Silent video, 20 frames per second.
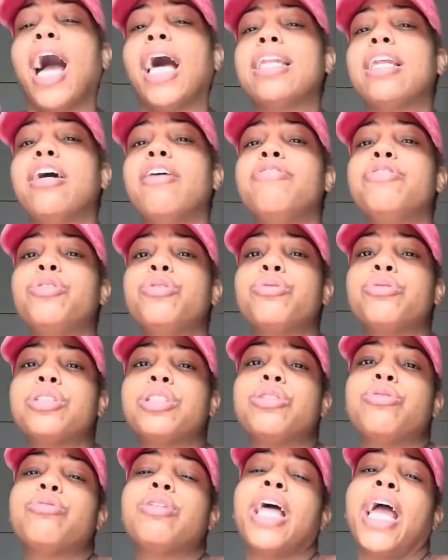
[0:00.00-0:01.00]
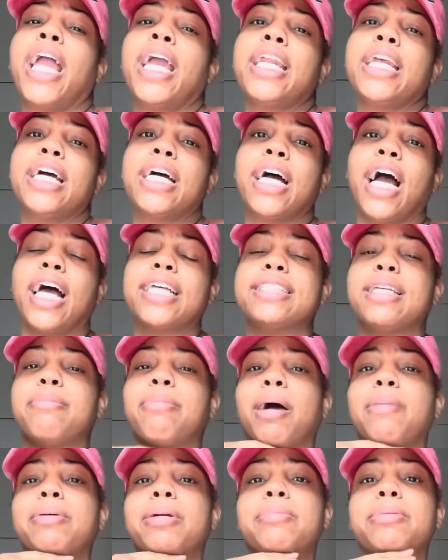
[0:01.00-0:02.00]
I love you. See you later. I
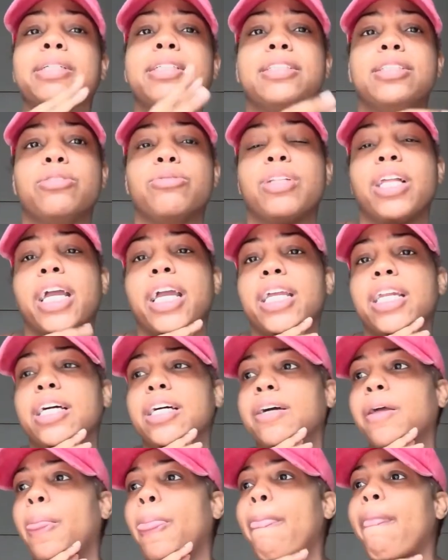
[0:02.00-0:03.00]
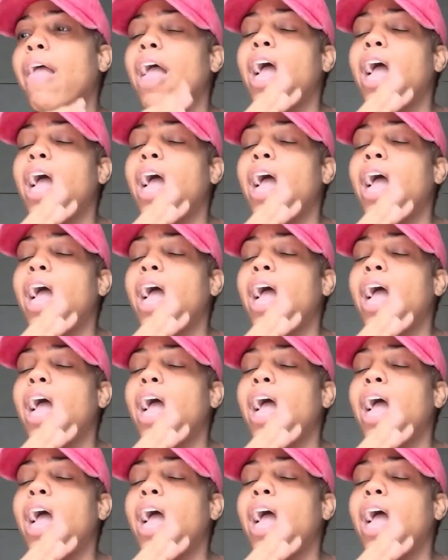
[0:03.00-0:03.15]
said, bye, baby. See you later.